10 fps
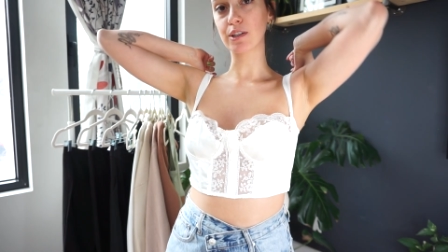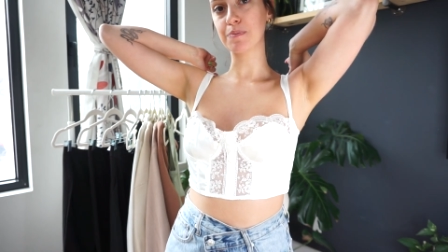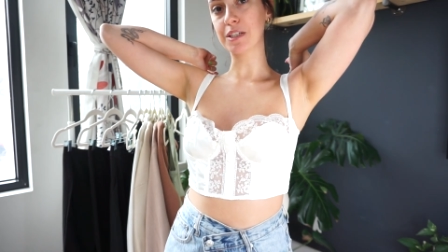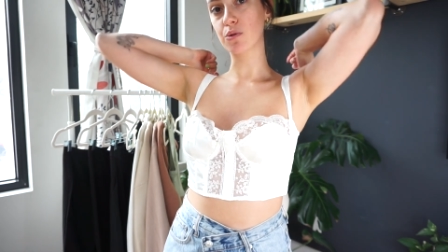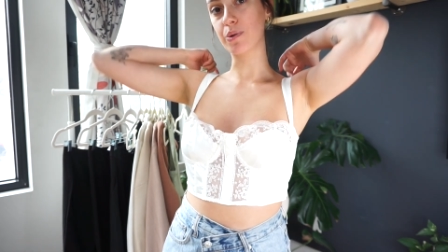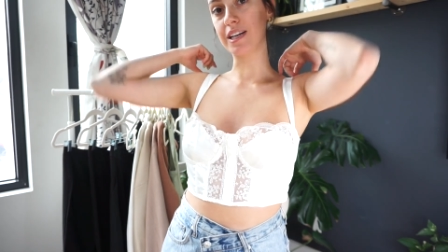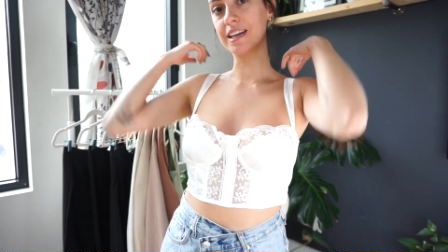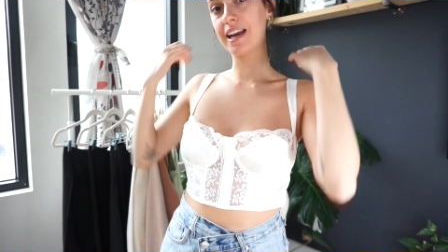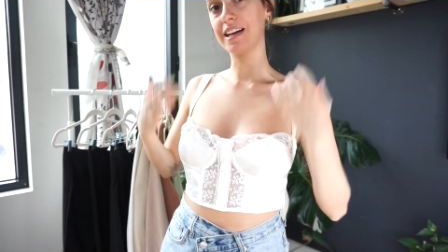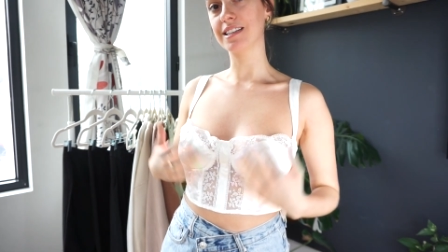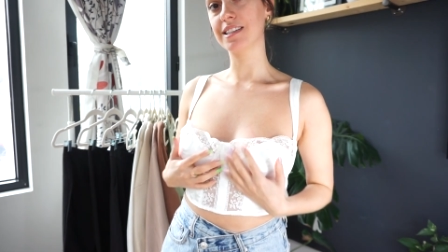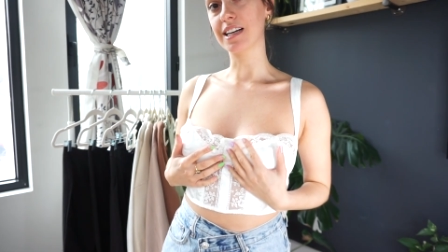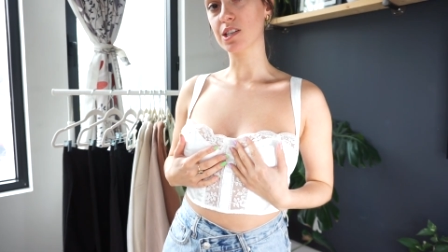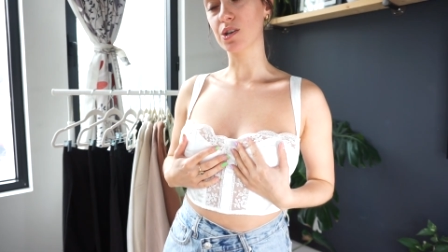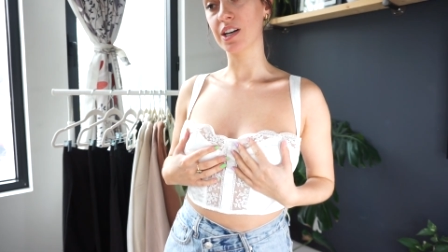was between getting a
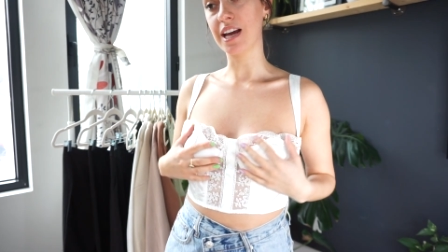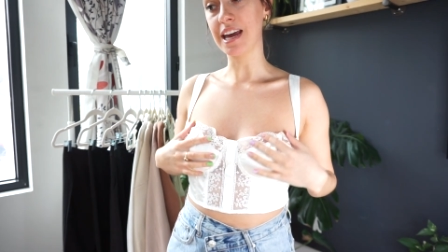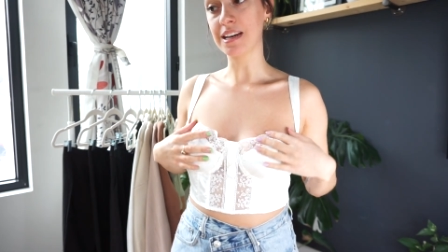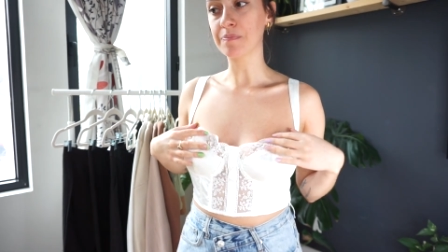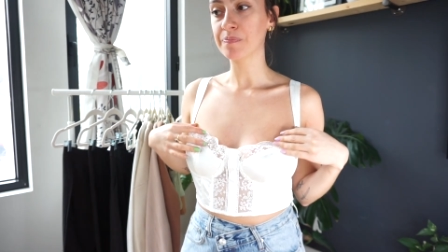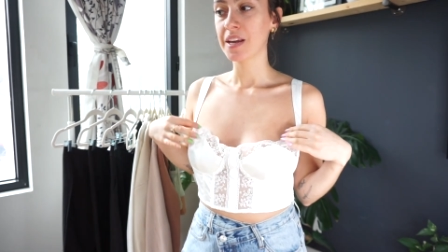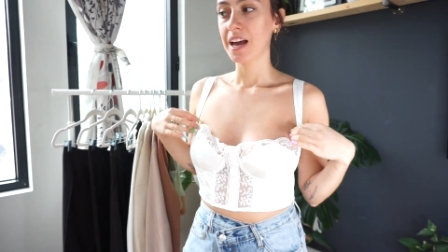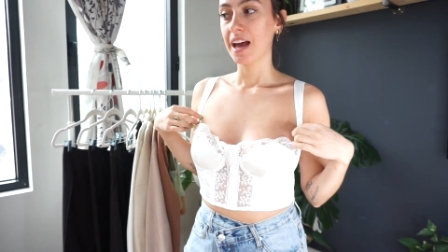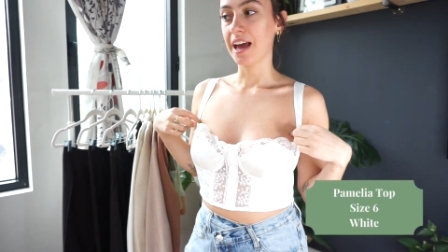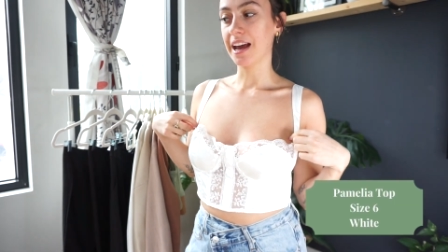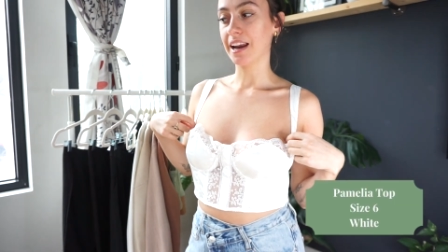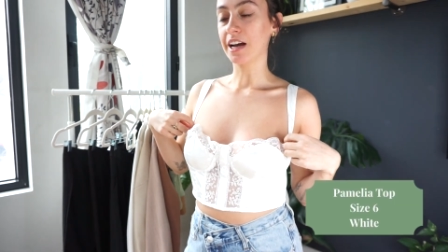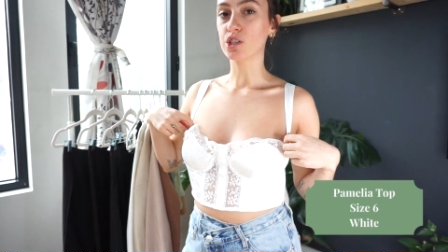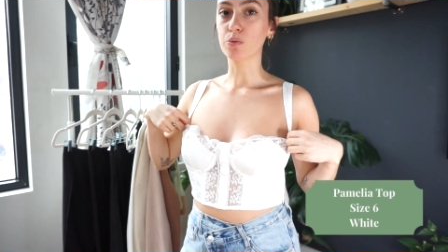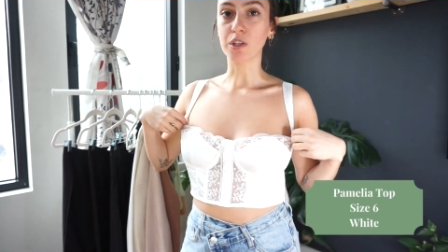six or an eight and I
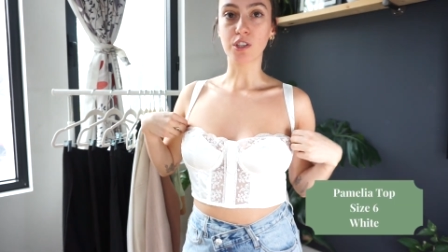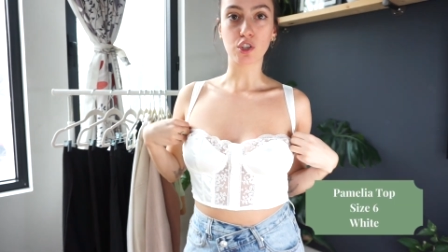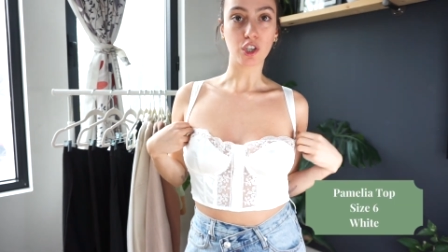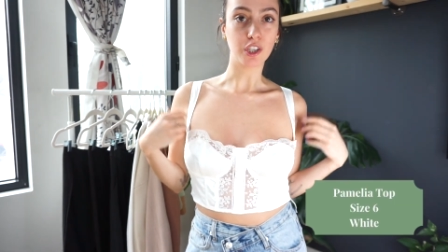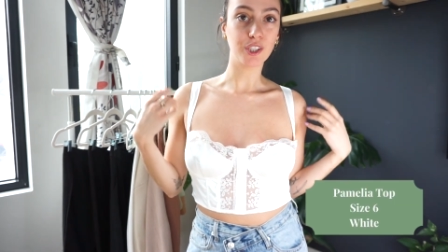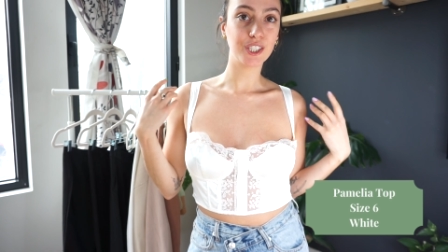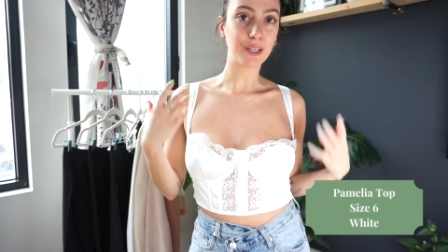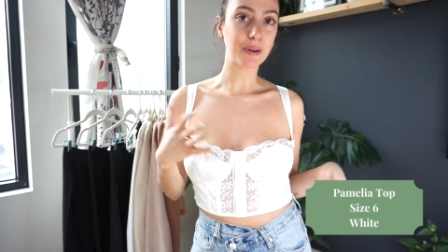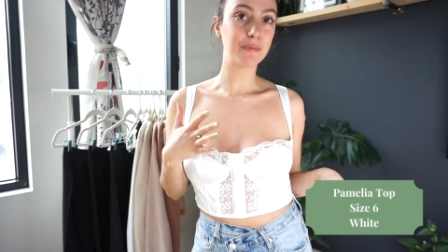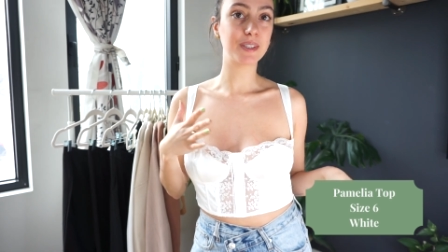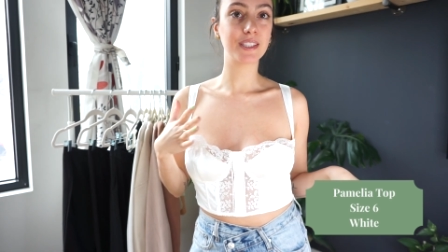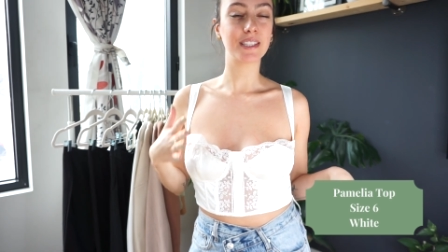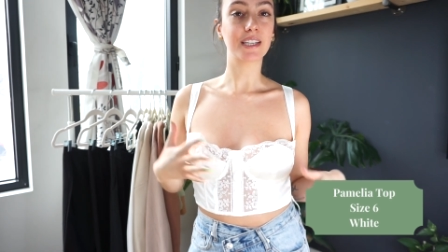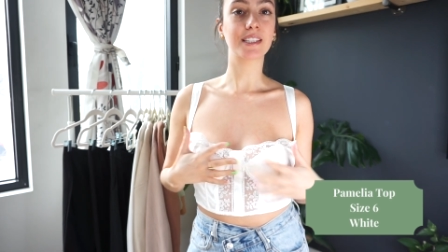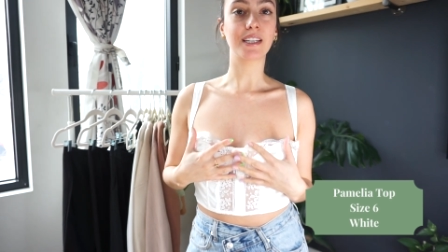just wasn't sure. Sometimes the
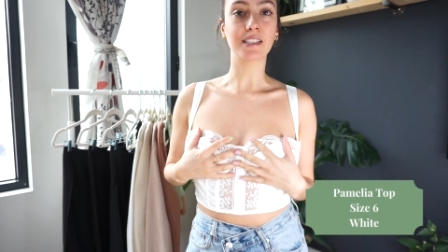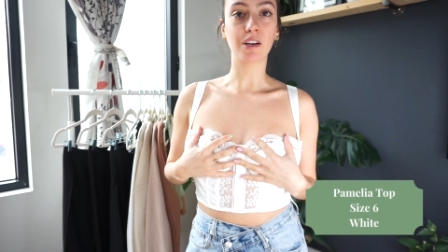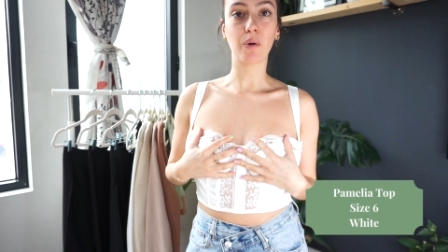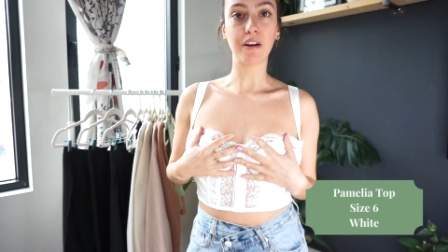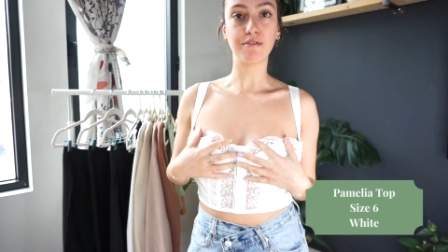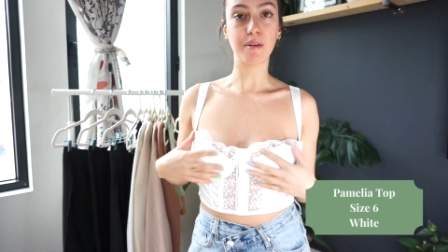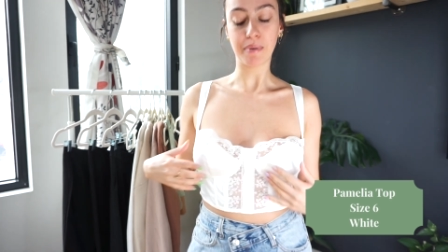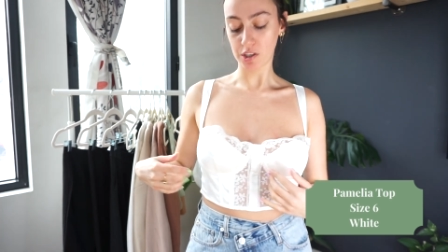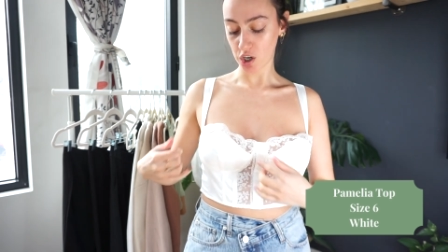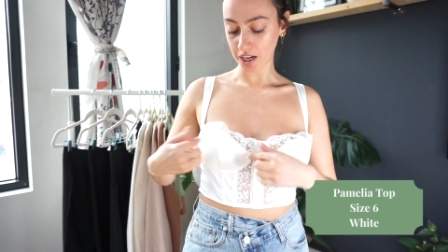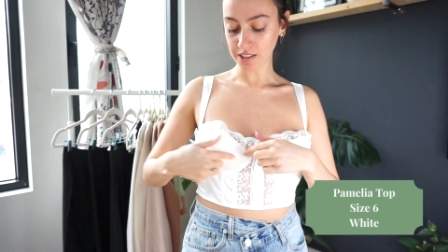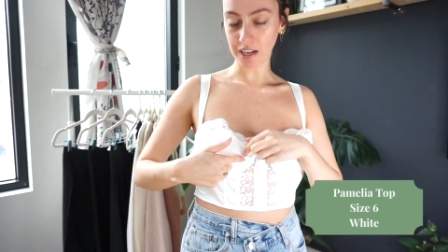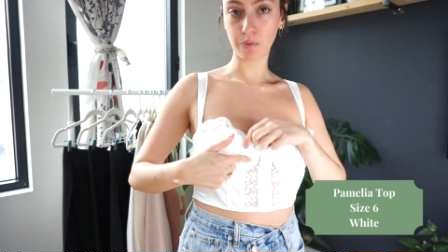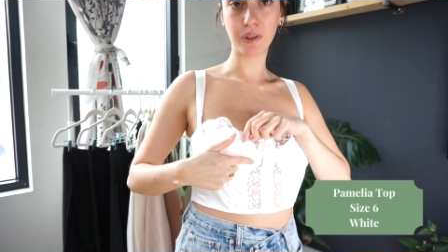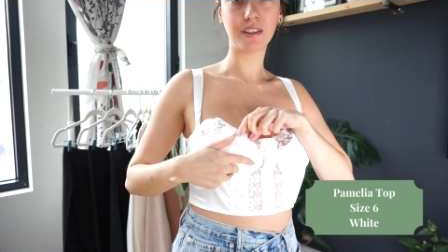six doesn't quite fit my chest
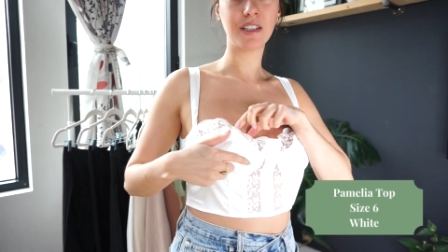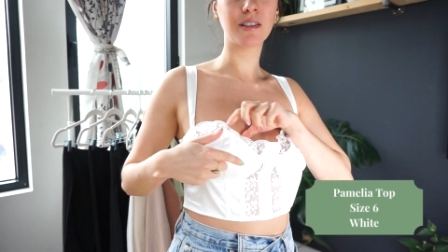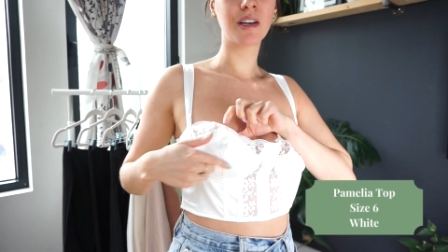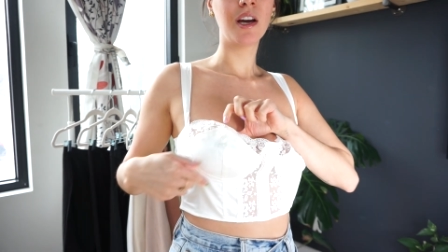and with these